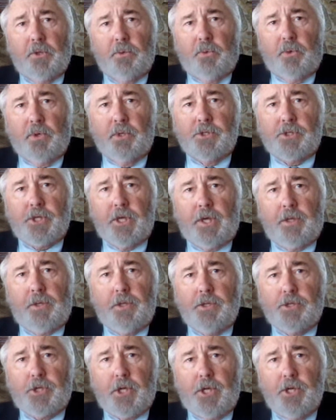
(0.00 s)
The war in
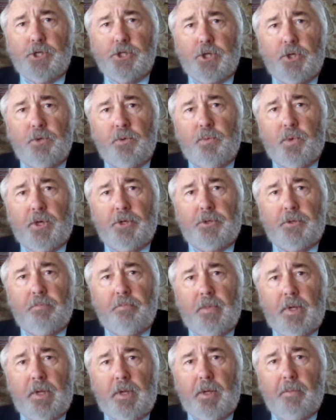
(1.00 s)
Southeast Asia, what
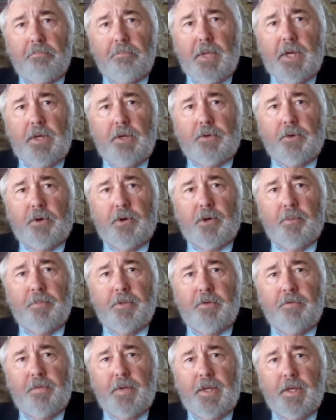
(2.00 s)
many term
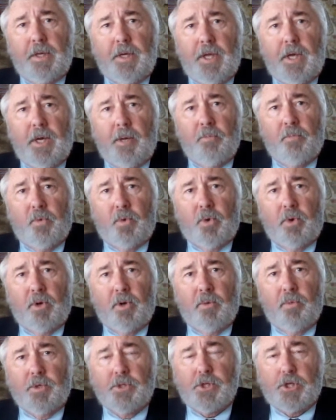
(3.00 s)
the Vietnam
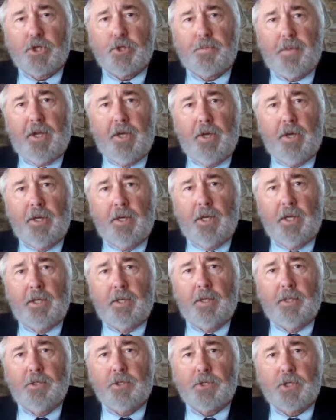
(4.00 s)
War, was expanded in
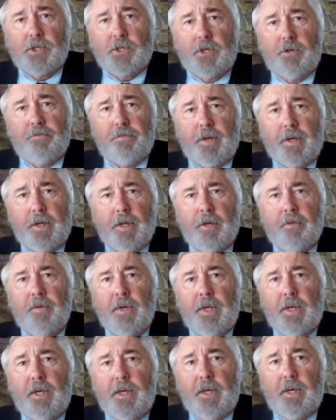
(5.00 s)
1965
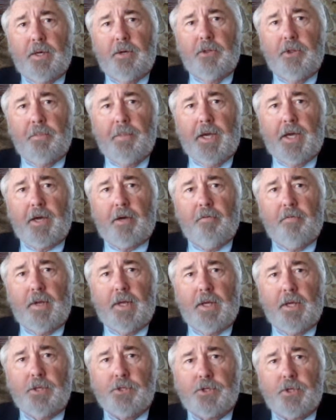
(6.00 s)
on the back of
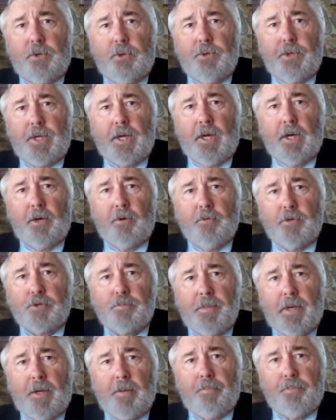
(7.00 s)
lies told to Congress
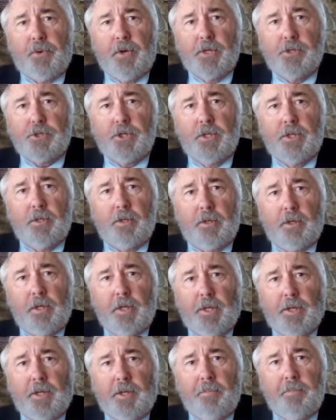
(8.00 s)
by President
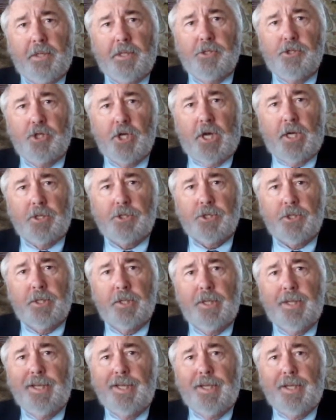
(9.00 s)
Lyndon B.
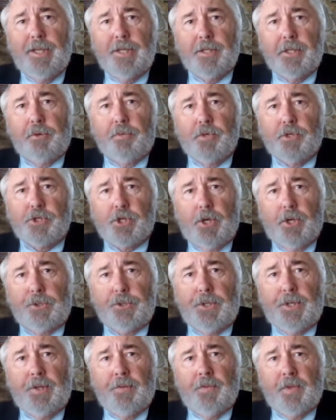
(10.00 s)
Johnson that
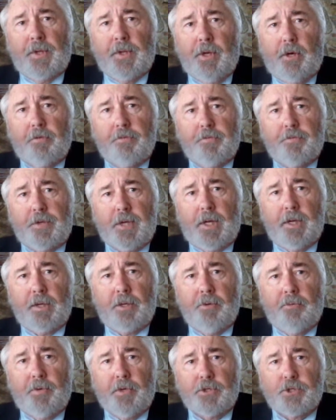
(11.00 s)
resulted in the Gulf of
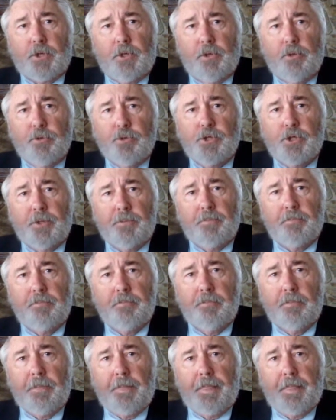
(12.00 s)
Tonkin resolution.